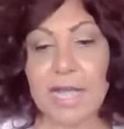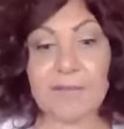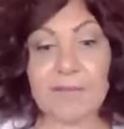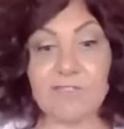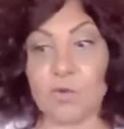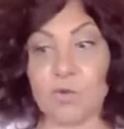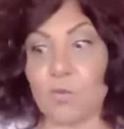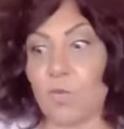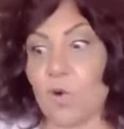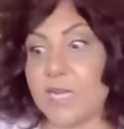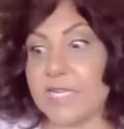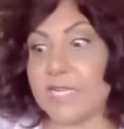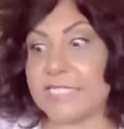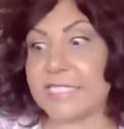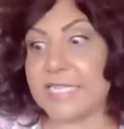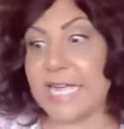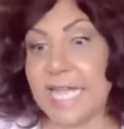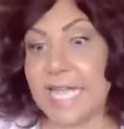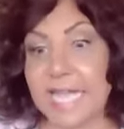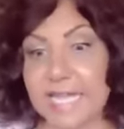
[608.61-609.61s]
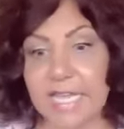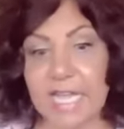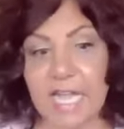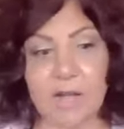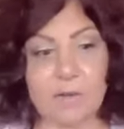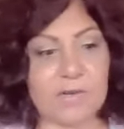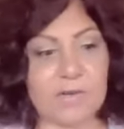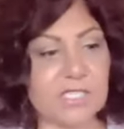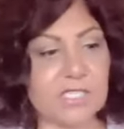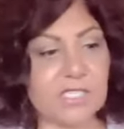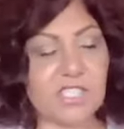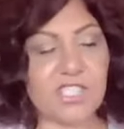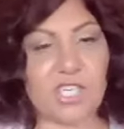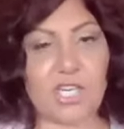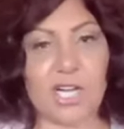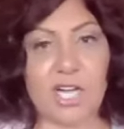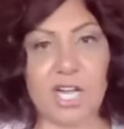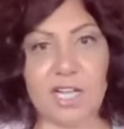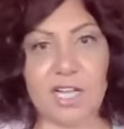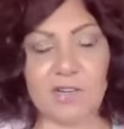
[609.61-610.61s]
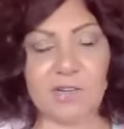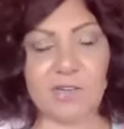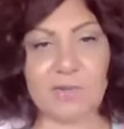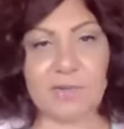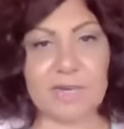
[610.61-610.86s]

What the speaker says: after one day, I was in Chicago